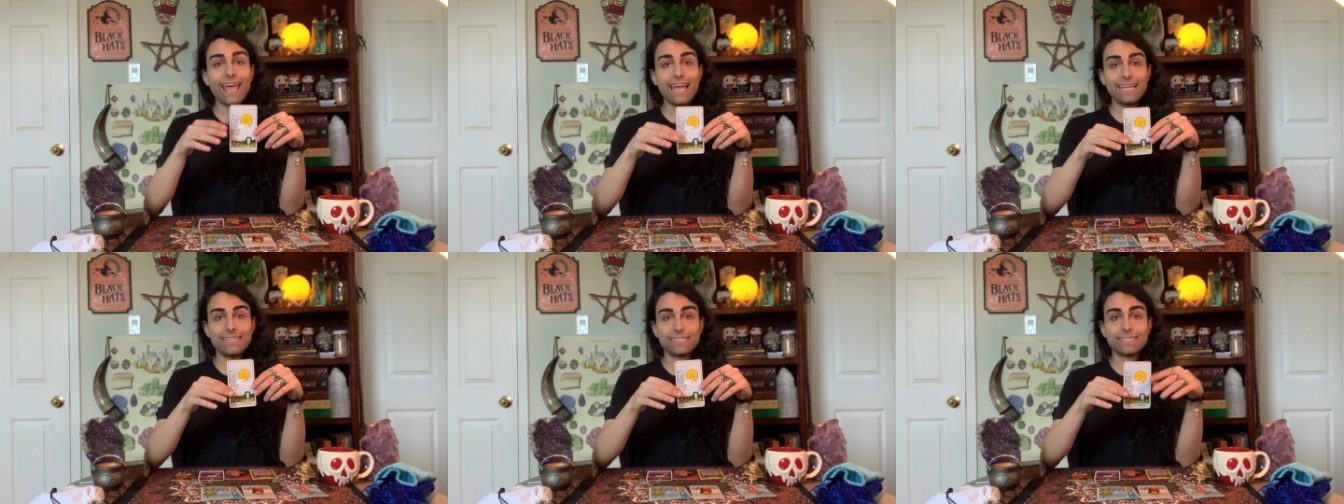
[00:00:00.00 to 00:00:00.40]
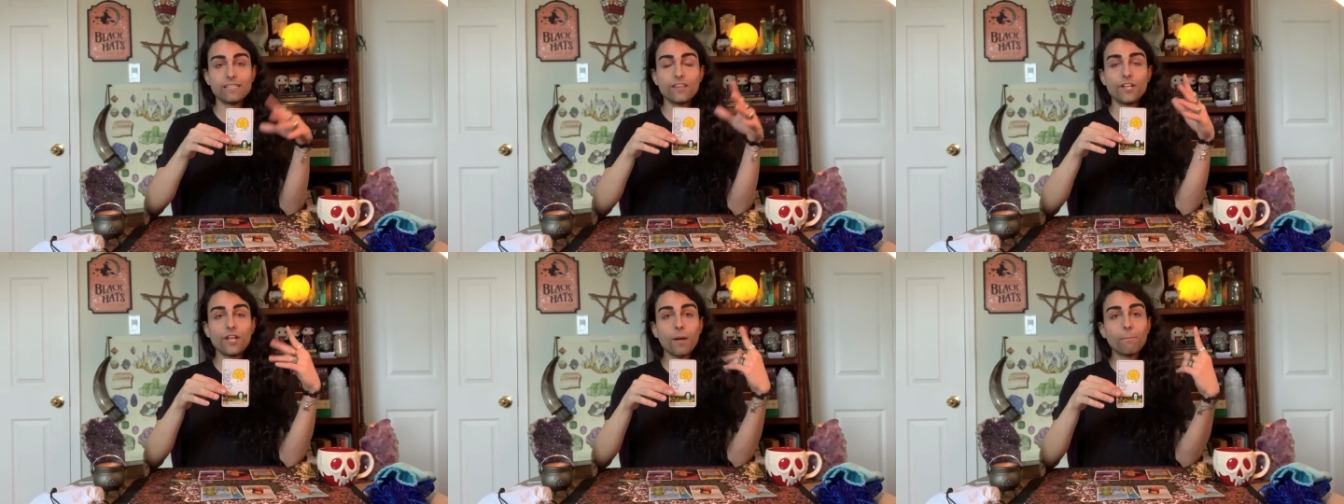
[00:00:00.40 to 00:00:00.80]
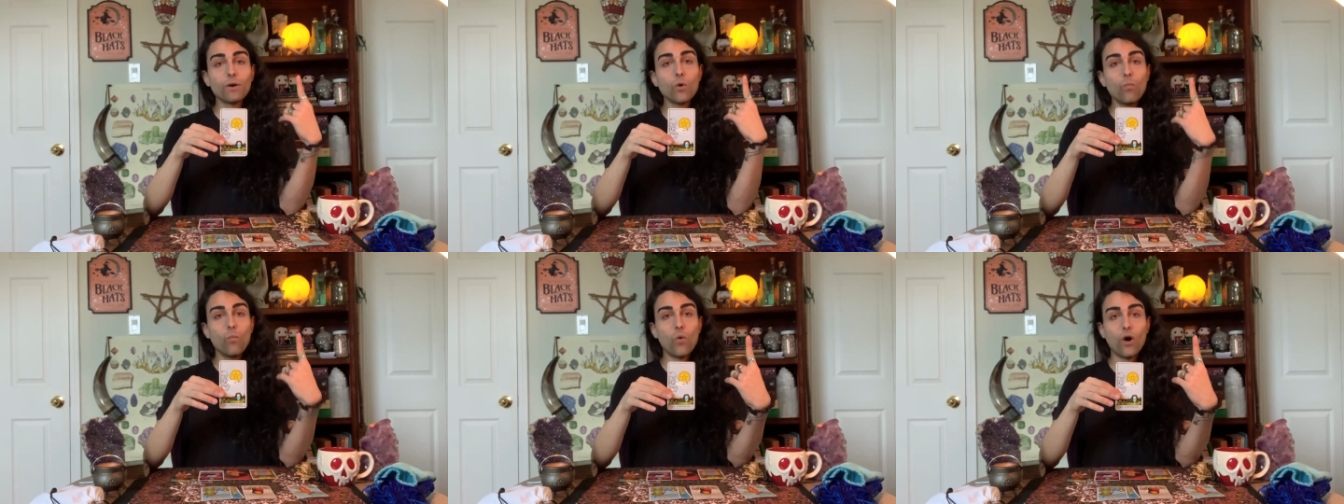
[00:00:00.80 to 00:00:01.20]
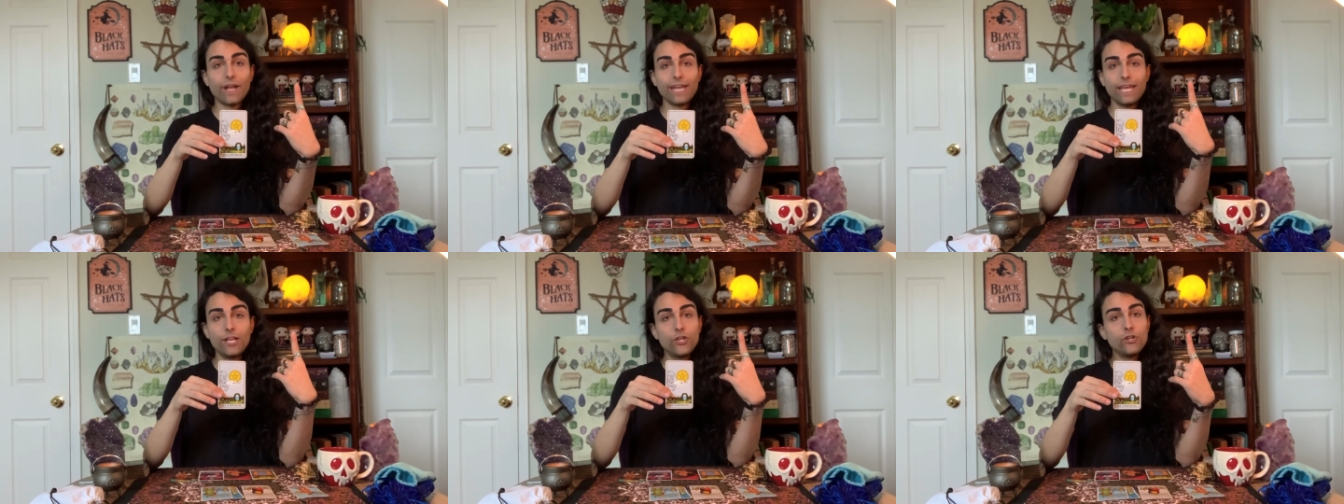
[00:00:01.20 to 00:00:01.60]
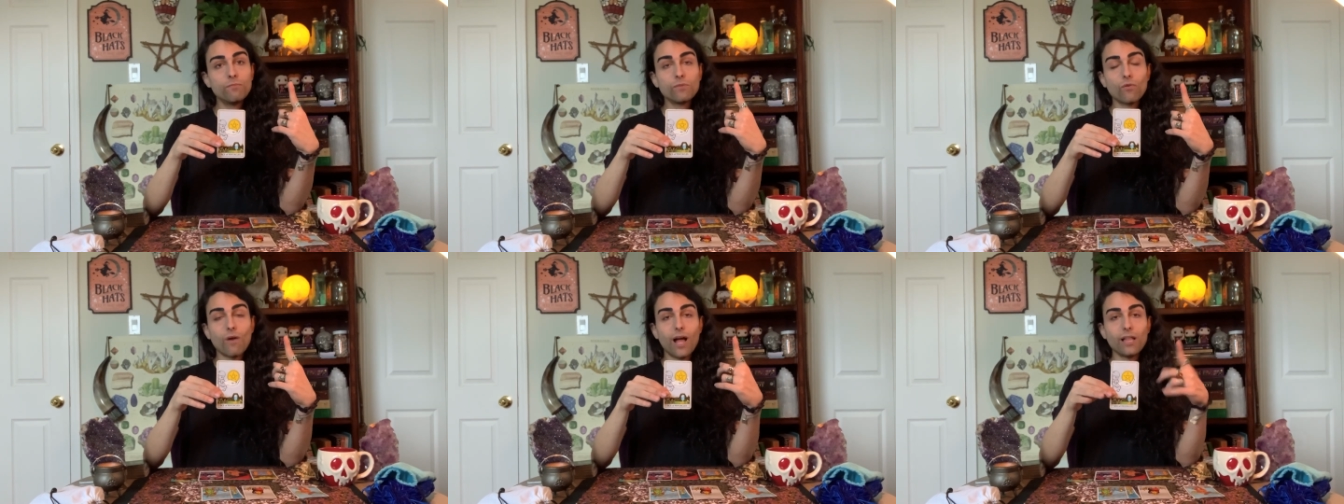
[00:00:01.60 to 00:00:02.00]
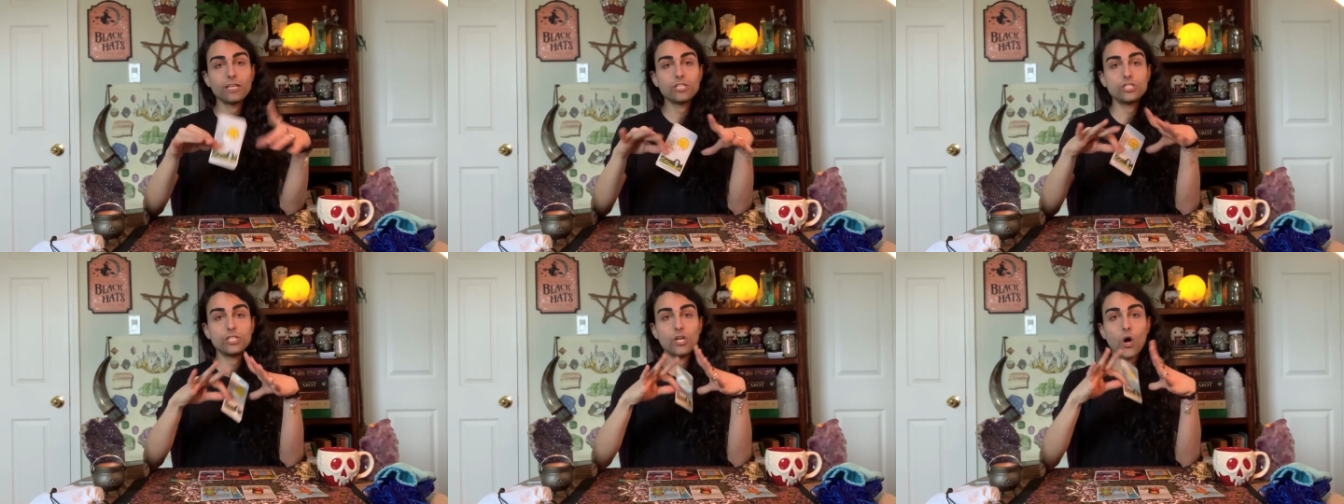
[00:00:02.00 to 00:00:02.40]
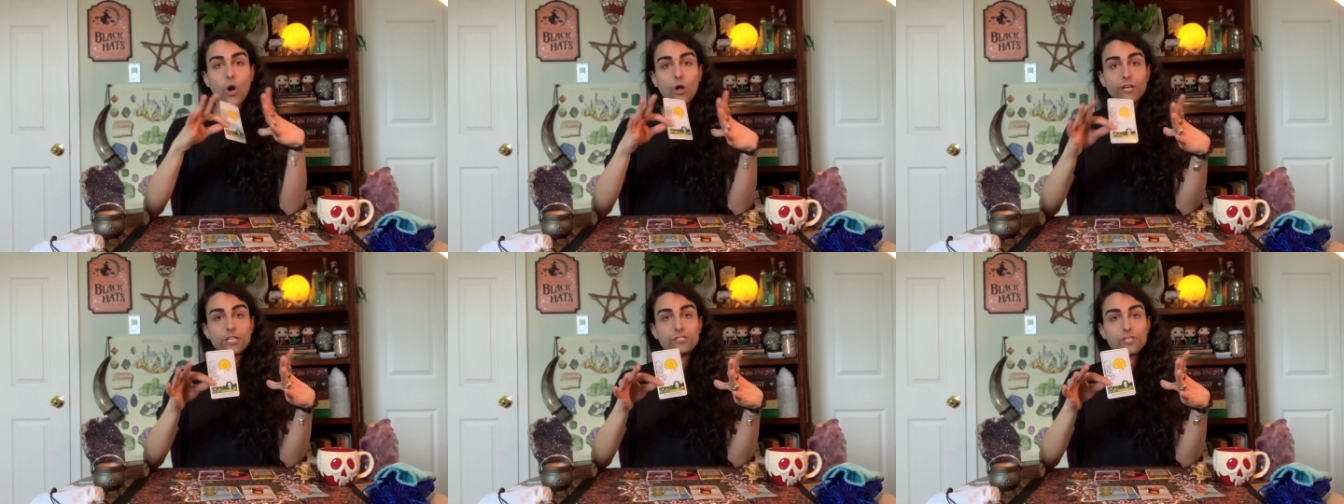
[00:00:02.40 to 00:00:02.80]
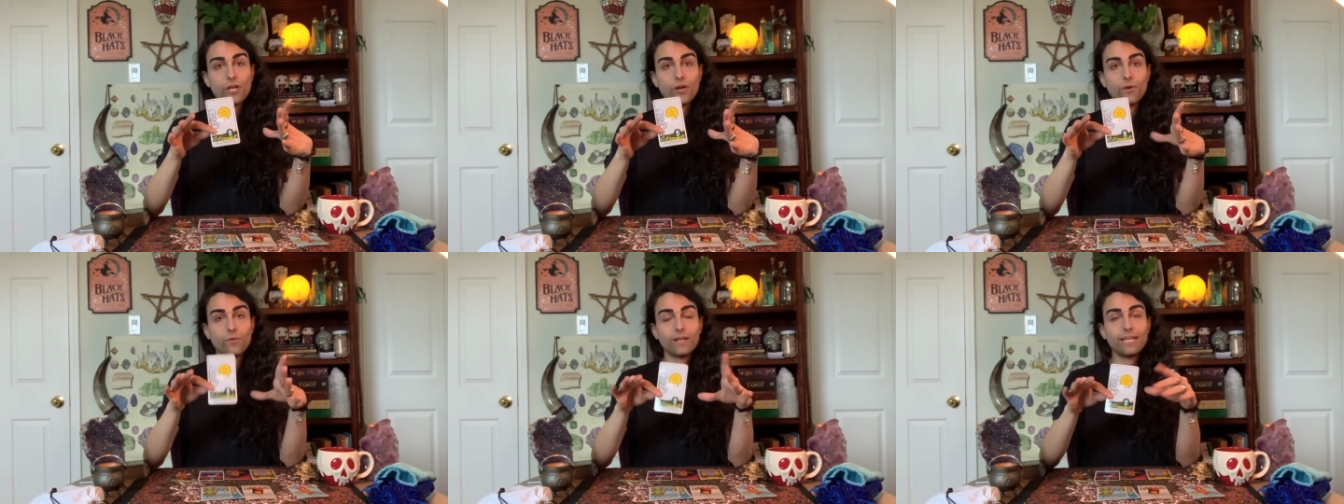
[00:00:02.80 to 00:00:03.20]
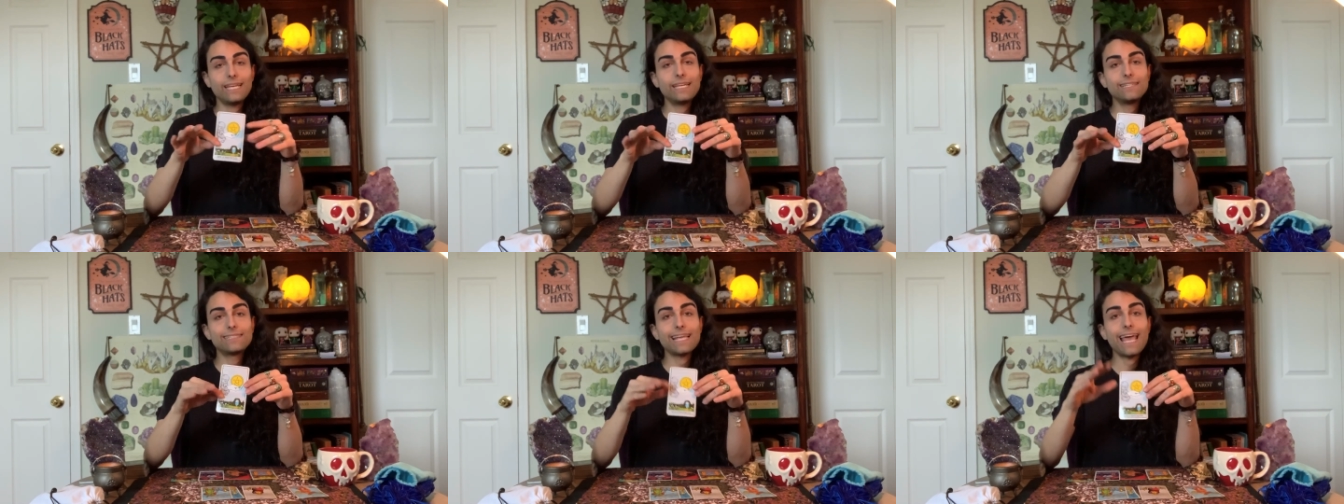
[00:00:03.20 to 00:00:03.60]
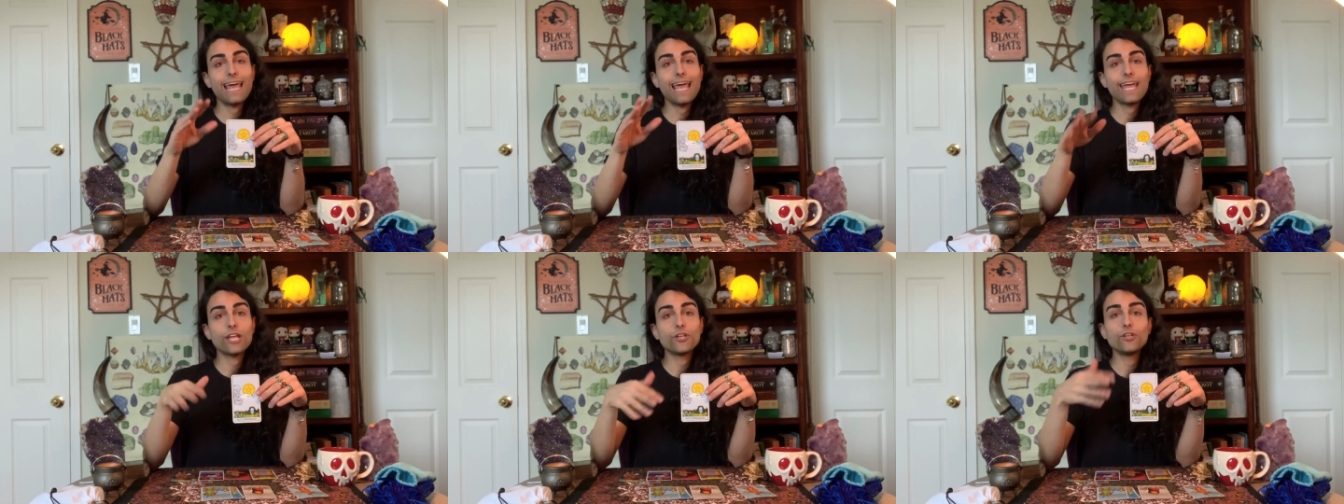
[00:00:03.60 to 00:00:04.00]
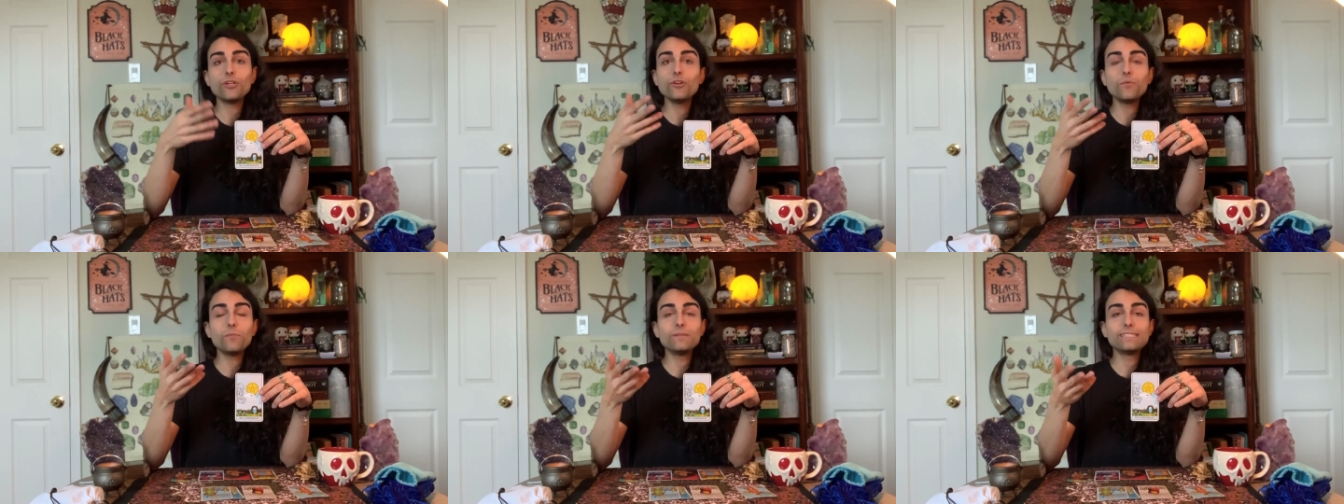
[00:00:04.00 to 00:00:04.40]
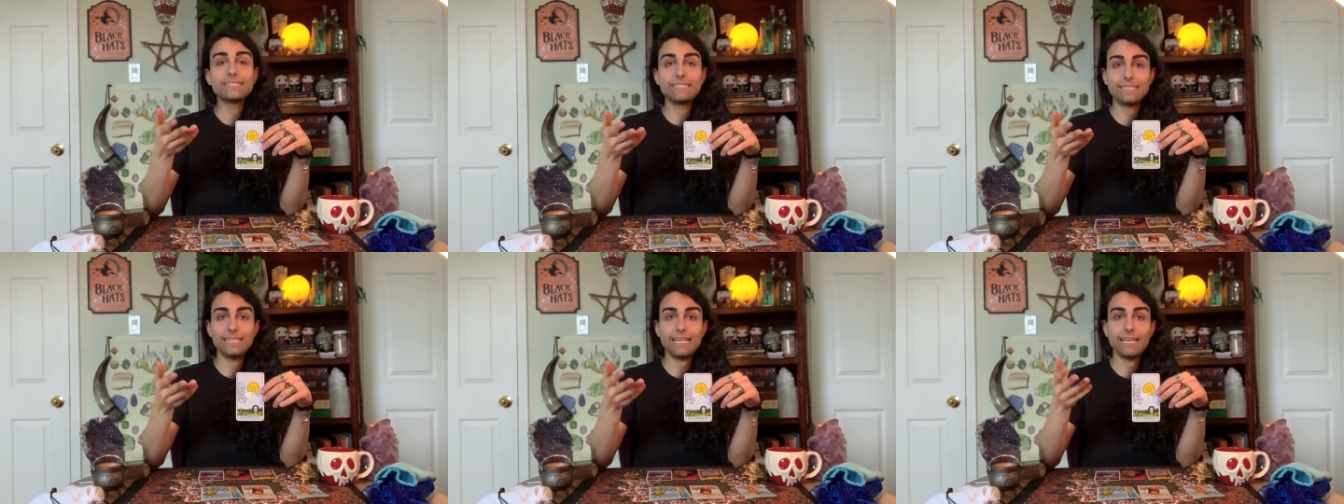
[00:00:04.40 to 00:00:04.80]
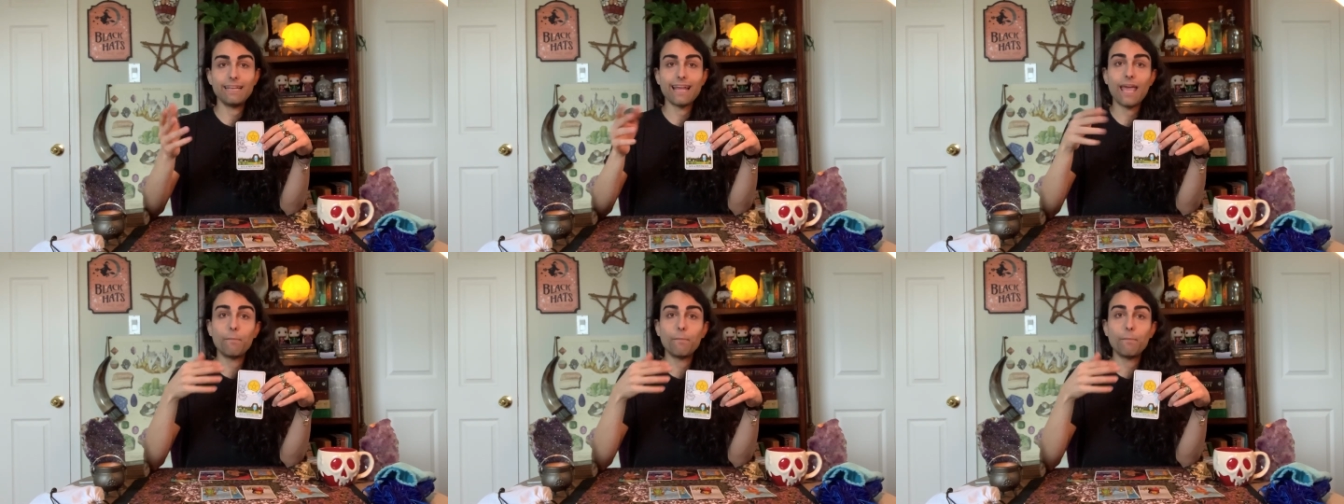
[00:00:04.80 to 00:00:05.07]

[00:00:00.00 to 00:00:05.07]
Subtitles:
ace, the number 1 in numerology on its own is a new seed,